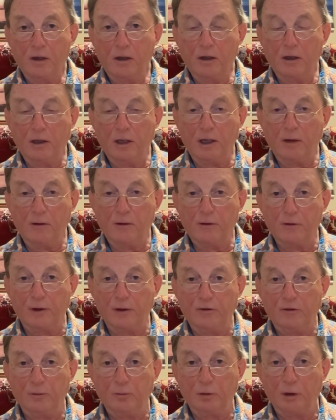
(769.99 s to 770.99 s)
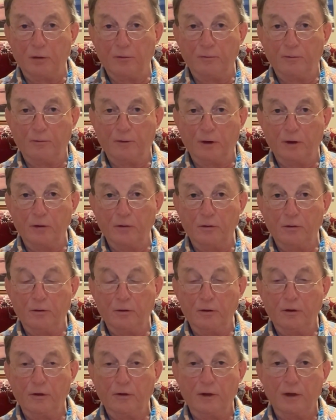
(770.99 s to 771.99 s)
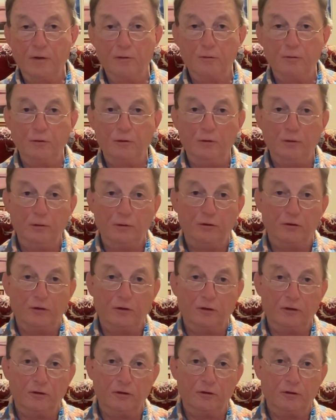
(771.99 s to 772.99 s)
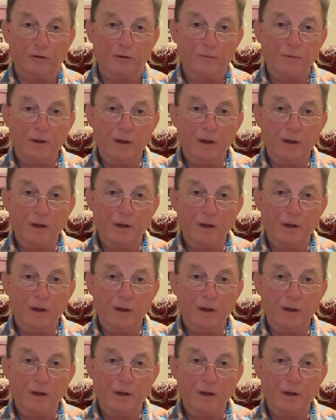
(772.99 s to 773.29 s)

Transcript: allow a greater blood flow that reduces